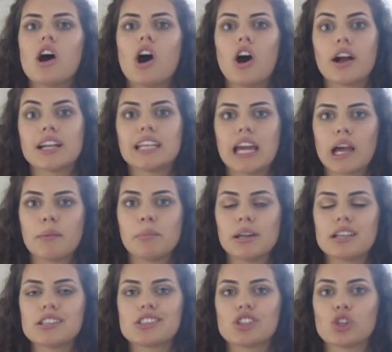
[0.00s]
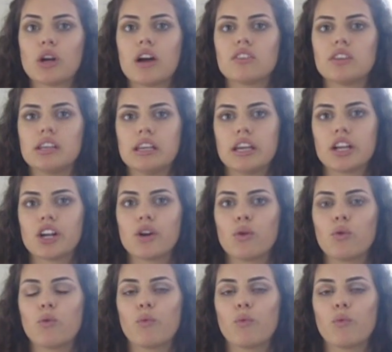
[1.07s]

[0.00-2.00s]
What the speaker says: on campus throughout the year